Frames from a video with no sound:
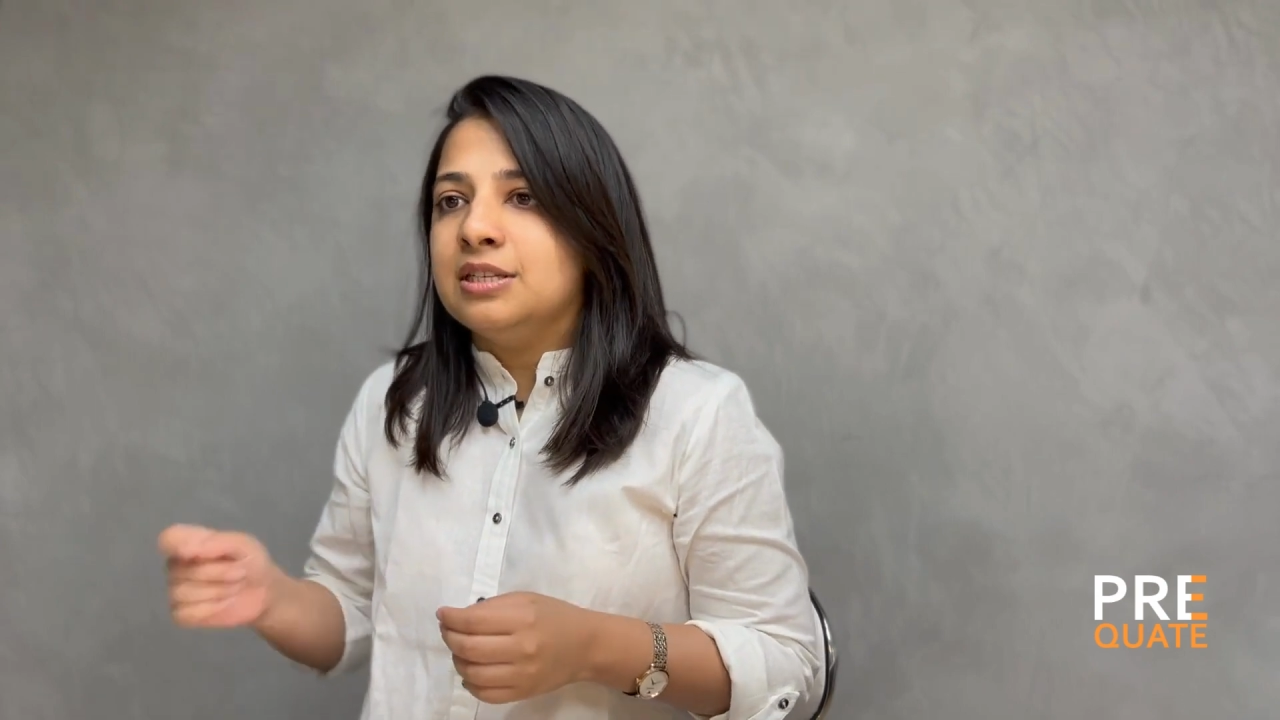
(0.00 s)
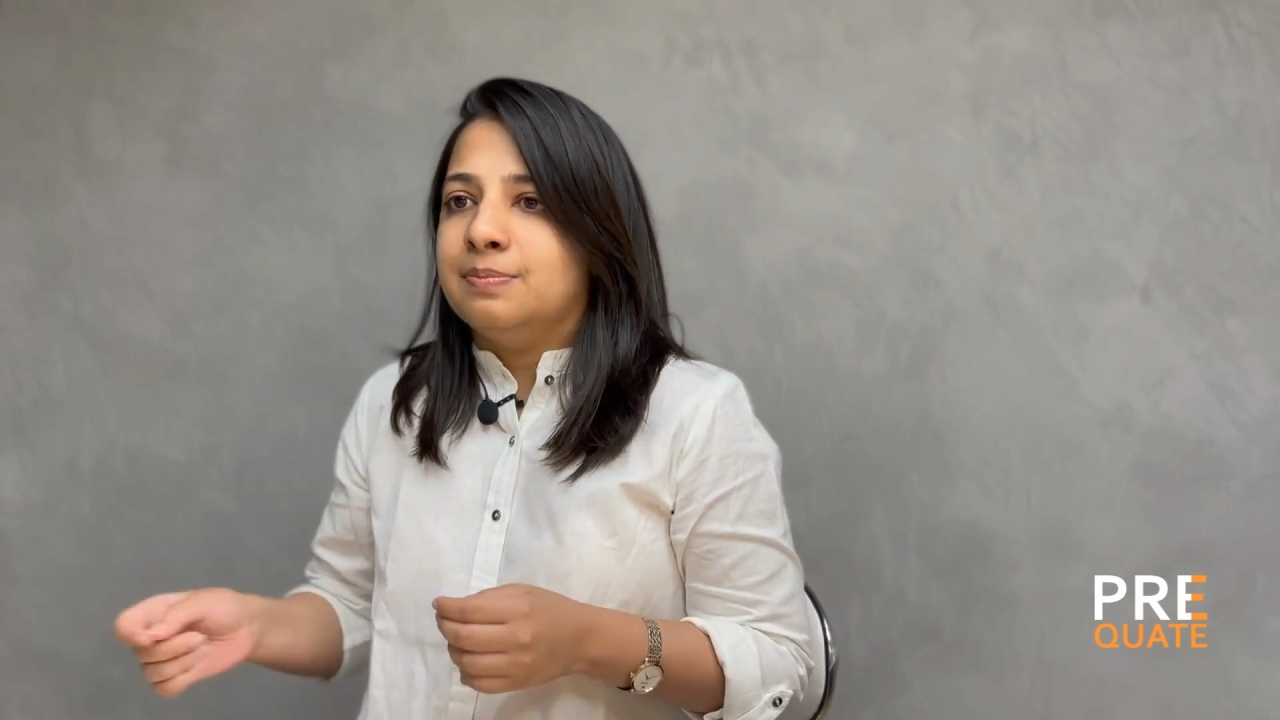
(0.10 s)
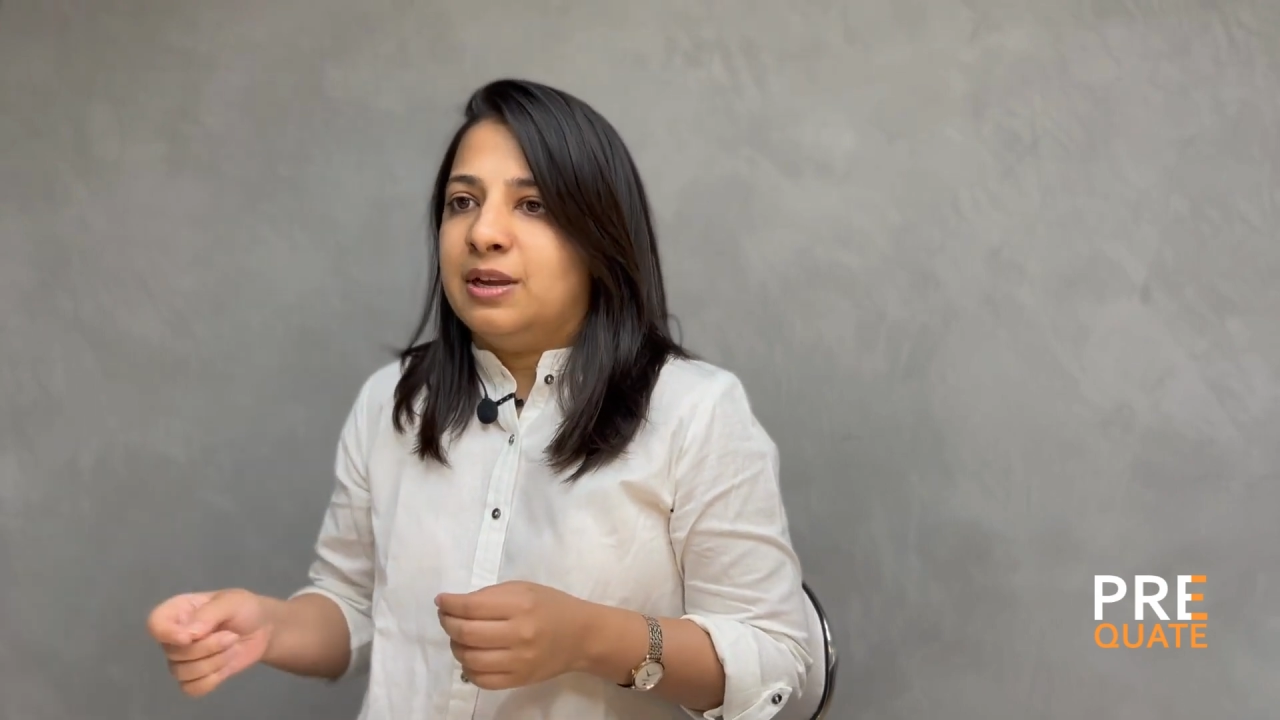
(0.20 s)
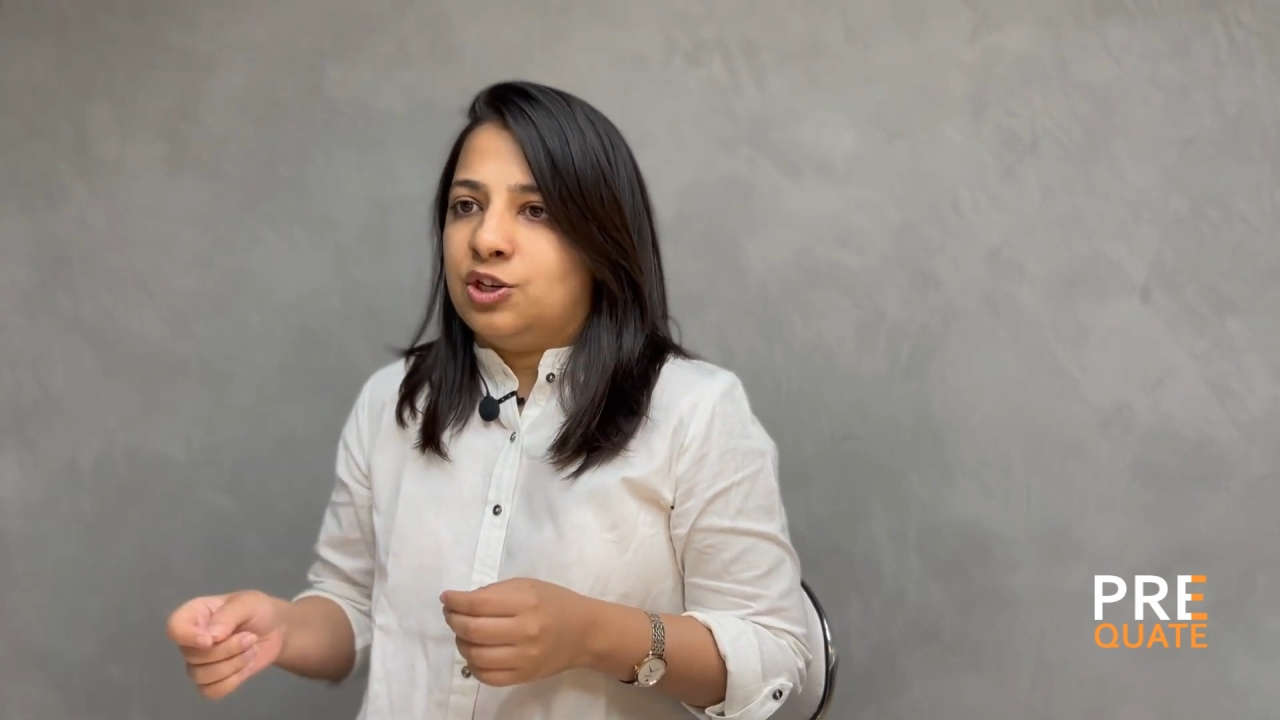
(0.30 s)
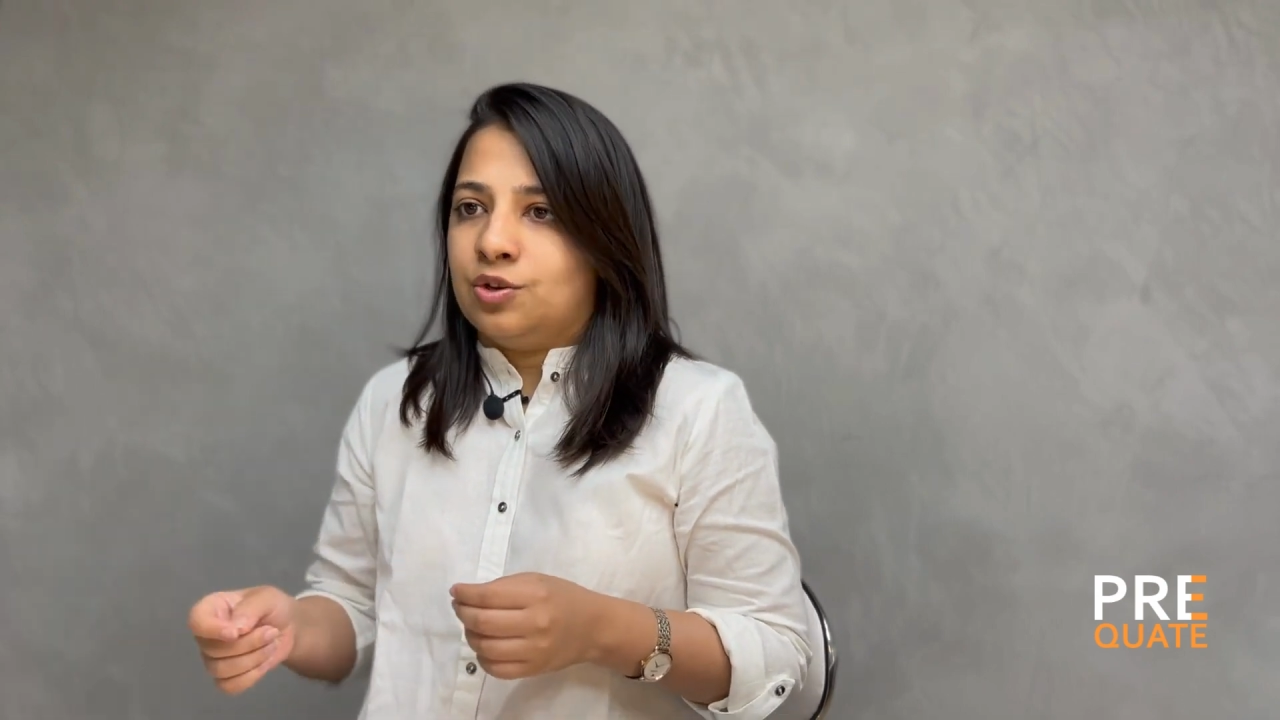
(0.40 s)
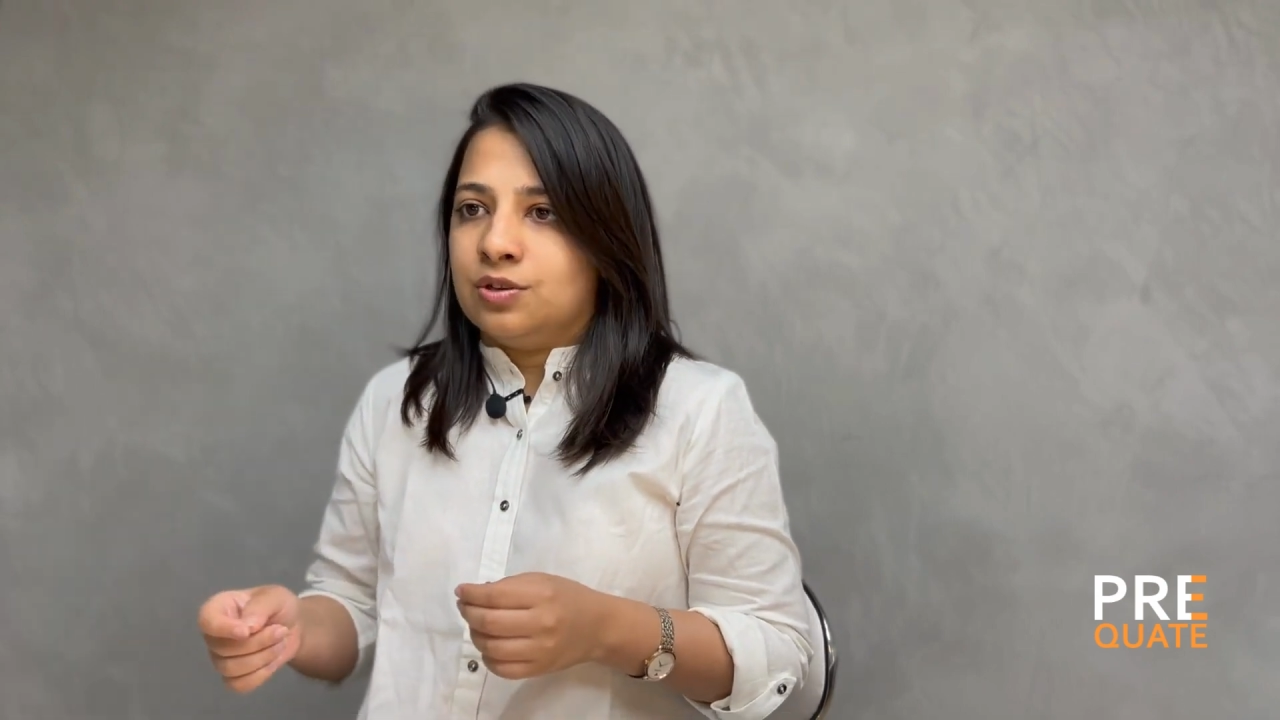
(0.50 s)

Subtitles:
matures,